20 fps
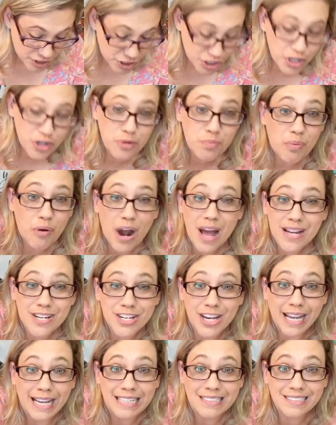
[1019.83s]
2
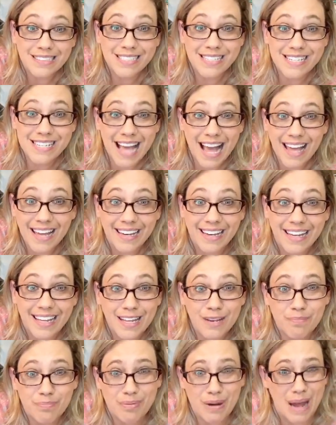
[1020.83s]
projects done
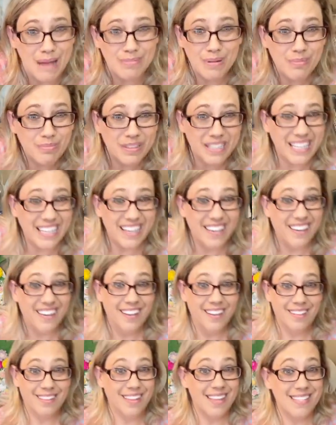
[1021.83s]
in probably
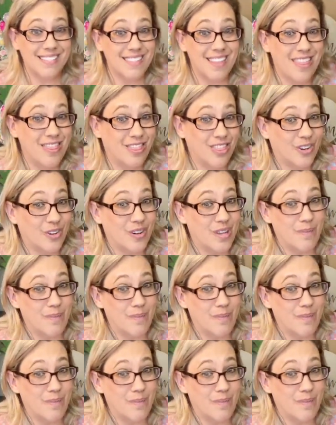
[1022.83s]
less than 30